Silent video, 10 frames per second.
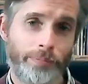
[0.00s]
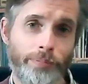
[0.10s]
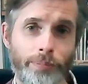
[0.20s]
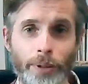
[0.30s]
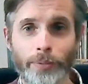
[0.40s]

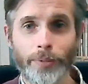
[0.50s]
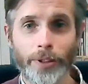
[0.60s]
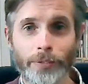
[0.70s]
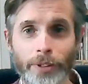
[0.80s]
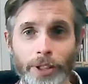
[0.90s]
But with the
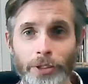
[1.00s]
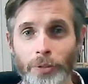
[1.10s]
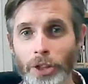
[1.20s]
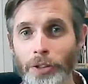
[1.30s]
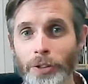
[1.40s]
convenience of
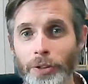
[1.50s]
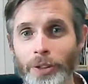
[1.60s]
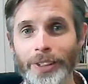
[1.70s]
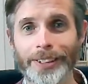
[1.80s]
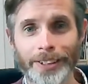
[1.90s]

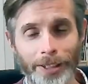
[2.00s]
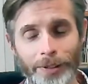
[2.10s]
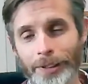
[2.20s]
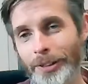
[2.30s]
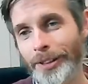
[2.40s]
tuners, you know,
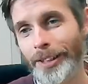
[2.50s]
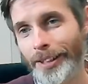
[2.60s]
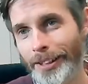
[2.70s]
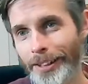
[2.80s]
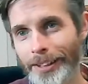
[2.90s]
it's
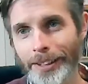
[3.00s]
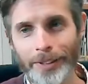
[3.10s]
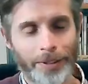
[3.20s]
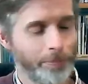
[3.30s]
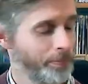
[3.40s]

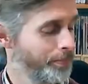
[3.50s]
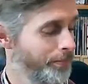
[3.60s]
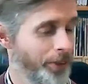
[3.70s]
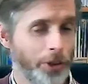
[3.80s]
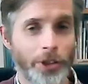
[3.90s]

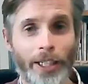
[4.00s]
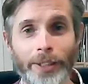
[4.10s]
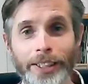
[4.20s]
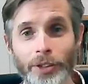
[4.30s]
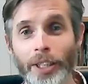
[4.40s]
just how it
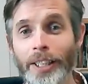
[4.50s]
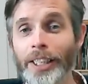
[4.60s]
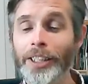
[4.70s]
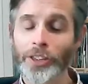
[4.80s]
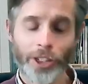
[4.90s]
is.
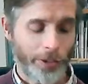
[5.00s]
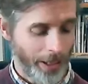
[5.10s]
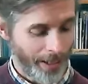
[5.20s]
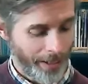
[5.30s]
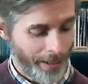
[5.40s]
So,
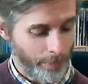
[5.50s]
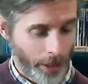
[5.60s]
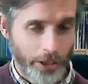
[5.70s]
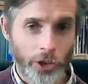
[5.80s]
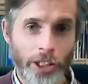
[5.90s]

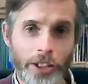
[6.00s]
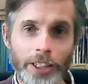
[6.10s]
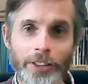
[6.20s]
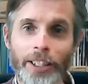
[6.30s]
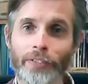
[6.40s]
but it
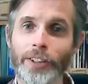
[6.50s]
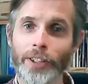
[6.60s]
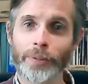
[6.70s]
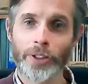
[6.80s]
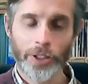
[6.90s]
is definitely
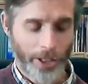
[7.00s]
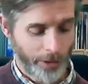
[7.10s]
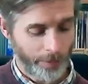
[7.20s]
something to know.